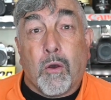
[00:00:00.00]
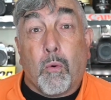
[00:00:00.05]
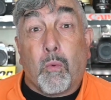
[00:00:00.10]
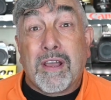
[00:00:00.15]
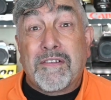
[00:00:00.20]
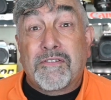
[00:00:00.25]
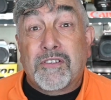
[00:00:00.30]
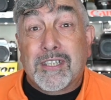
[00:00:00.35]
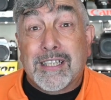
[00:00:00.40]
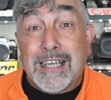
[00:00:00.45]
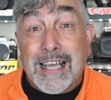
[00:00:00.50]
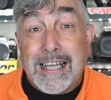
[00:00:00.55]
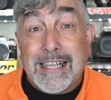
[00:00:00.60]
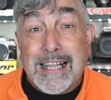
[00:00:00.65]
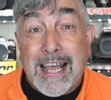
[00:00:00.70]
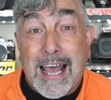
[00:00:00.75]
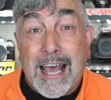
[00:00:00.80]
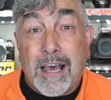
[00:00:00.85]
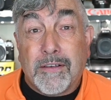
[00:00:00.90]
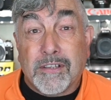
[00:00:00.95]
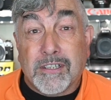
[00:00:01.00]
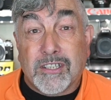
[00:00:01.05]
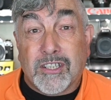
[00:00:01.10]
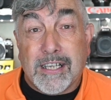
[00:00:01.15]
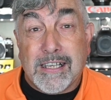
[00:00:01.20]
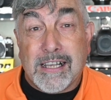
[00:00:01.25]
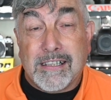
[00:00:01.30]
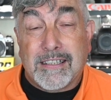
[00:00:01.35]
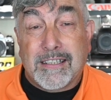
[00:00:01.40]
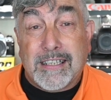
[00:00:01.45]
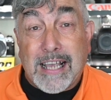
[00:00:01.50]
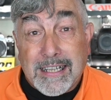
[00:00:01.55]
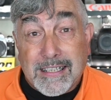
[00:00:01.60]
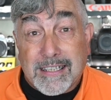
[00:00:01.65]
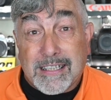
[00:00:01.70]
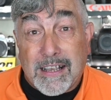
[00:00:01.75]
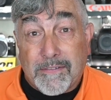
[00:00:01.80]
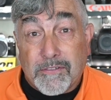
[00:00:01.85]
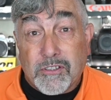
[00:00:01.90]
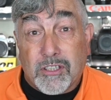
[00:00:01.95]
We've seen how the
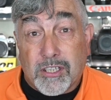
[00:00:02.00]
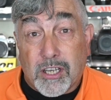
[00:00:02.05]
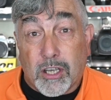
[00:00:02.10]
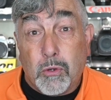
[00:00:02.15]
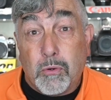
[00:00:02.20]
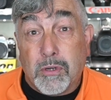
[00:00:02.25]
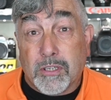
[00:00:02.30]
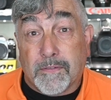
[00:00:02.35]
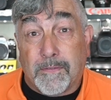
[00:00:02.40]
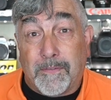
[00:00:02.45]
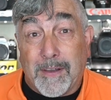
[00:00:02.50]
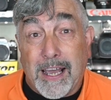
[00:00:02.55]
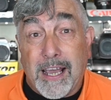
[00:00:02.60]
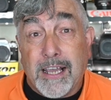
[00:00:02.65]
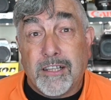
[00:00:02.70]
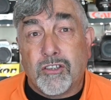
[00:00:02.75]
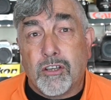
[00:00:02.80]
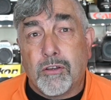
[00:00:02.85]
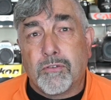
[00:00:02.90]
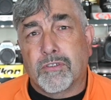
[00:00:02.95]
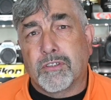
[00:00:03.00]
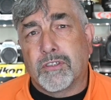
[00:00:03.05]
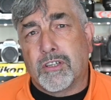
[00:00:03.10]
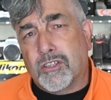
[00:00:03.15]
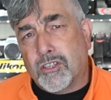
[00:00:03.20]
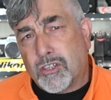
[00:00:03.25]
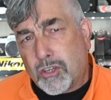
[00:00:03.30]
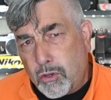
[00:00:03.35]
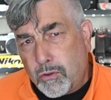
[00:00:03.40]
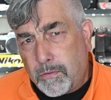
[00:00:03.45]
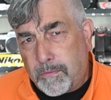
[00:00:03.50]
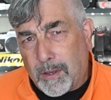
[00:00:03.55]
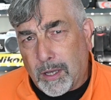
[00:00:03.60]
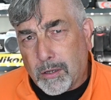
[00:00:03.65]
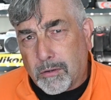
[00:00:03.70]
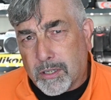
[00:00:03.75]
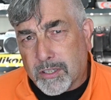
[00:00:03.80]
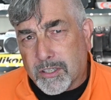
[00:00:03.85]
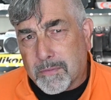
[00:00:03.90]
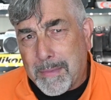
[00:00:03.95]
Z7 II has fared using the two
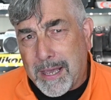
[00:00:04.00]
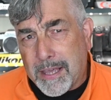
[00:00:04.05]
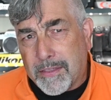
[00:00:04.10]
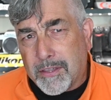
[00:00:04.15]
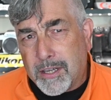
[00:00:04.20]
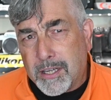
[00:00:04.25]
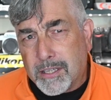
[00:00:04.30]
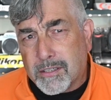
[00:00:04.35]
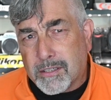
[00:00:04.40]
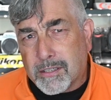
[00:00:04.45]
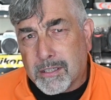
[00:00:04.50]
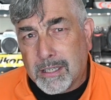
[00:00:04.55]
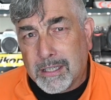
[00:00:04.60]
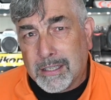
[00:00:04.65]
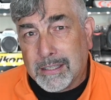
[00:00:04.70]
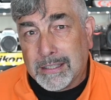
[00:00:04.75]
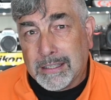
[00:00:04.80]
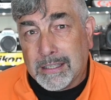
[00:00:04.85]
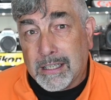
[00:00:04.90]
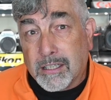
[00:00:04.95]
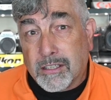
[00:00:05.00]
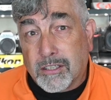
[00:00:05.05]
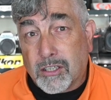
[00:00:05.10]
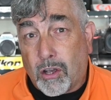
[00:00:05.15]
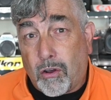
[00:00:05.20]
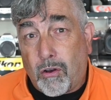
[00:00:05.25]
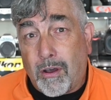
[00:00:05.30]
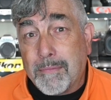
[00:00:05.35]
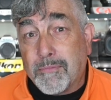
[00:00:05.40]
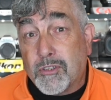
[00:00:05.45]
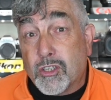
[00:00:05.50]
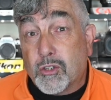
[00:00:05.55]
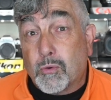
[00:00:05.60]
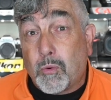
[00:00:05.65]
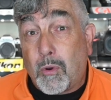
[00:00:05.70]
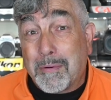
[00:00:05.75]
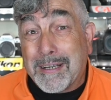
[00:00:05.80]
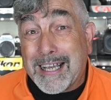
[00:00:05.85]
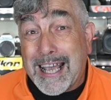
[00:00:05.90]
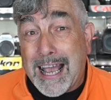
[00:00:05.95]
focus methods. Time to
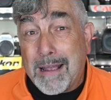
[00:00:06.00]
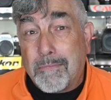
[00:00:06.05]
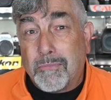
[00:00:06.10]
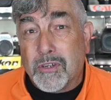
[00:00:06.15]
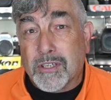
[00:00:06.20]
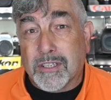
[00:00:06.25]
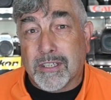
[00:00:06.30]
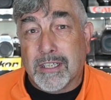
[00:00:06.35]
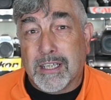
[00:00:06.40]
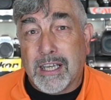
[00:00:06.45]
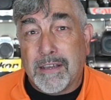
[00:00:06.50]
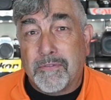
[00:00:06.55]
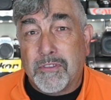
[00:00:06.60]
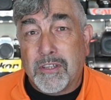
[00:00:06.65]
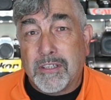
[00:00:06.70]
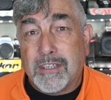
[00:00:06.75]
swap cameras and give the